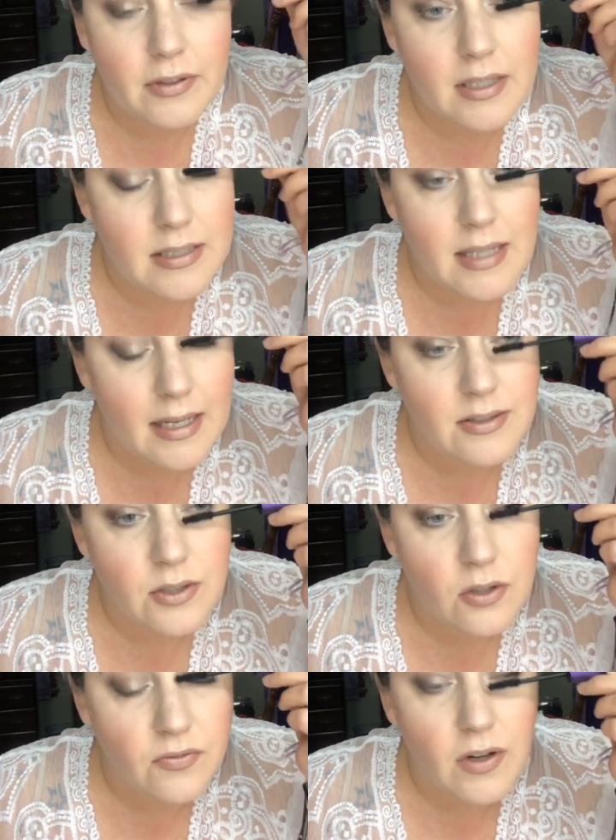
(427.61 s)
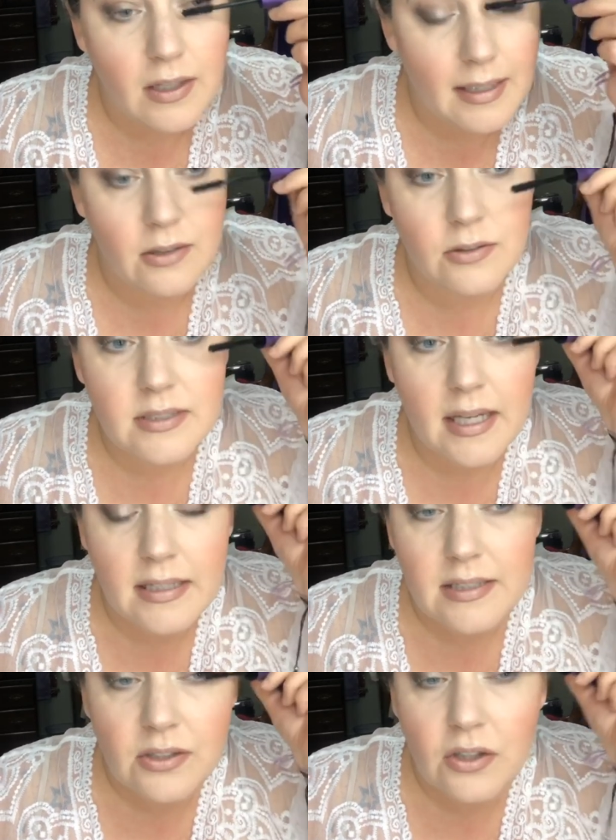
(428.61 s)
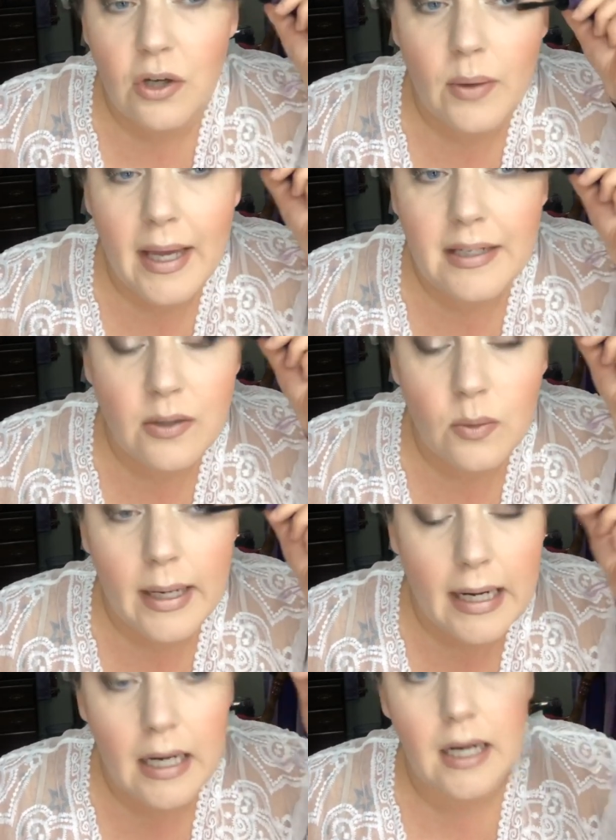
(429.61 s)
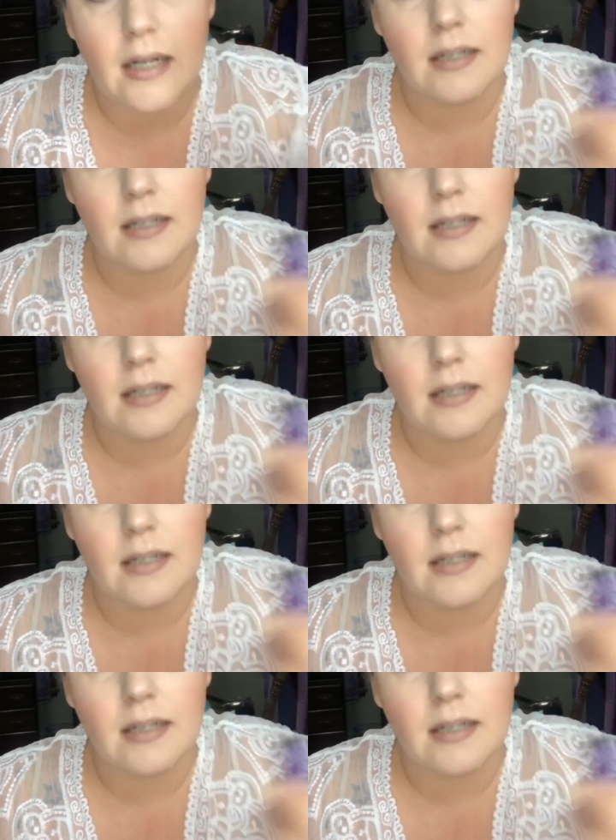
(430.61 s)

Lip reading: because that has no fallout and doesn't go anywhere.